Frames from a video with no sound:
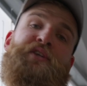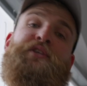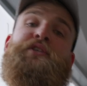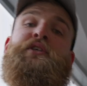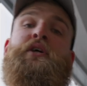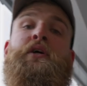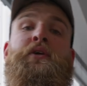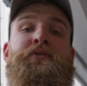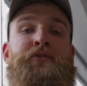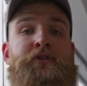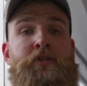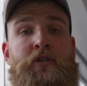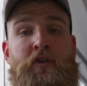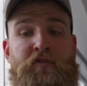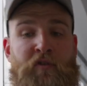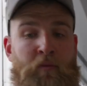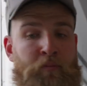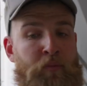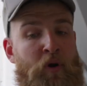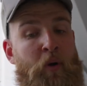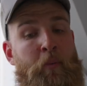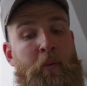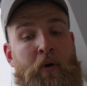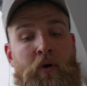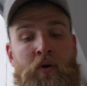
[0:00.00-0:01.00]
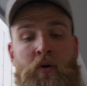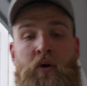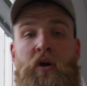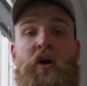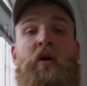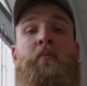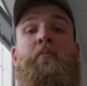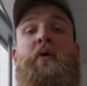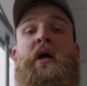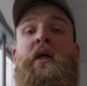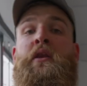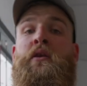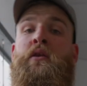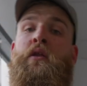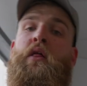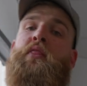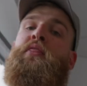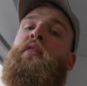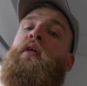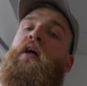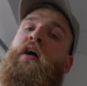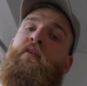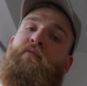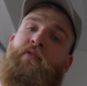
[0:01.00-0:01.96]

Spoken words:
the chances of a proper hookup and not